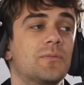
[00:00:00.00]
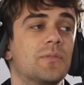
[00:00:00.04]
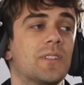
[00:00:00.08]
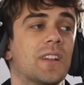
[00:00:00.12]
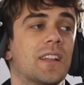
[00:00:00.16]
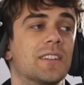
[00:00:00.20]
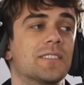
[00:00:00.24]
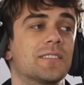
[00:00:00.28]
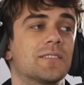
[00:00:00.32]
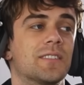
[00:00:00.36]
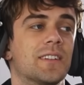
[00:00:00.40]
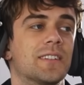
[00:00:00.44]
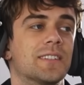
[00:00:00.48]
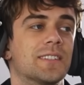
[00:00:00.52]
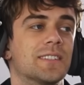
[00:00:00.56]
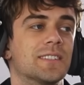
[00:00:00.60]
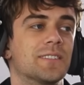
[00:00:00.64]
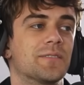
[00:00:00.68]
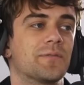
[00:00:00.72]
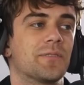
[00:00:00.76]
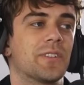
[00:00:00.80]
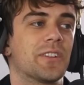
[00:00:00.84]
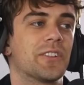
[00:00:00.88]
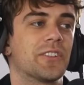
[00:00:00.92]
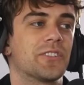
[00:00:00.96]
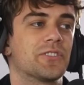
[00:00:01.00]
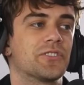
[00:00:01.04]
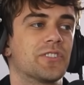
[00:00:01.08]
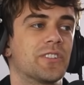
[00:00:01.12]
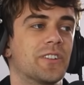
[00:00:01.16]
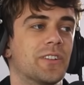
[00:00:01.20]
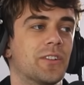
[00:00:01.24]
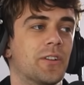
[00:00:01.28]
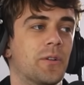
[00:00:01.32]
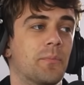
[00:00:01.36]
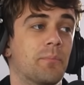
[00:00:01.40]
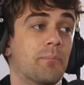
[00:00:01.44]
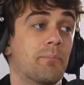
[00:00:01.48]
would like to identify that she
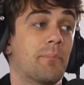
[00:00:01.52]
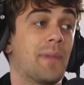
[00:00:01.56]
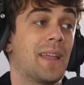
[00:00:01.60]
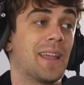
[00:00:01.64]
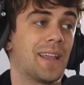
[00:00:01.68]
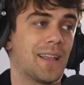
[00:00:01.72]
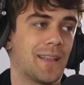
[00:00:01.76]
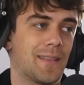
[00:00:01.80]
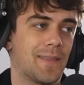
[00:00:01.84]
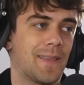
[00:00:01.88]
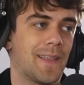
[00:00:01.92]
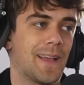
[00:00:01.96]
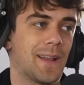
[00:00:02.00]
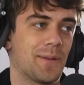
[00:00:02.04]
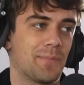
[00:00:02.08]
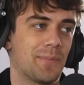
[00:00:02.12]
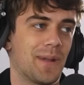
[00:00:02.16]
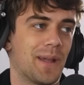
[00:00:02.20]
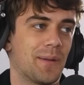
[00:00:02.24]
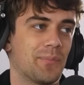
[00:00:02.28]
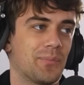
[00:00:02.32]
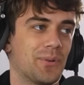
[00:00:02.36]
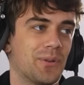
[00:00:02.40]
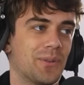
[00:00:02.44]
did not make that map.